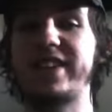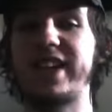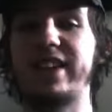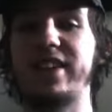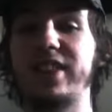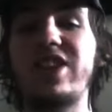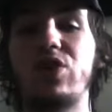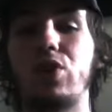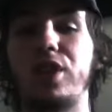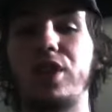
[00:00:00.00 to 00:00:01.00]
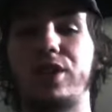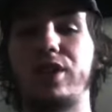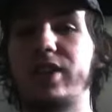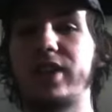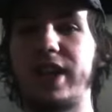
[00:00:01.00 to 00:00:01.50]
that the lead crawler,
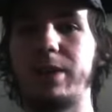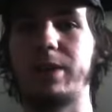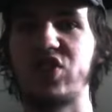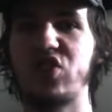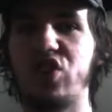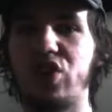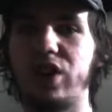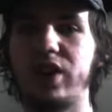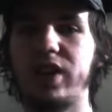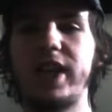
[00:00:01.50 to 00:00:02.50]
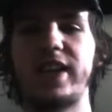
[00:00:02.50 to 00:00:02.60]
named Scar,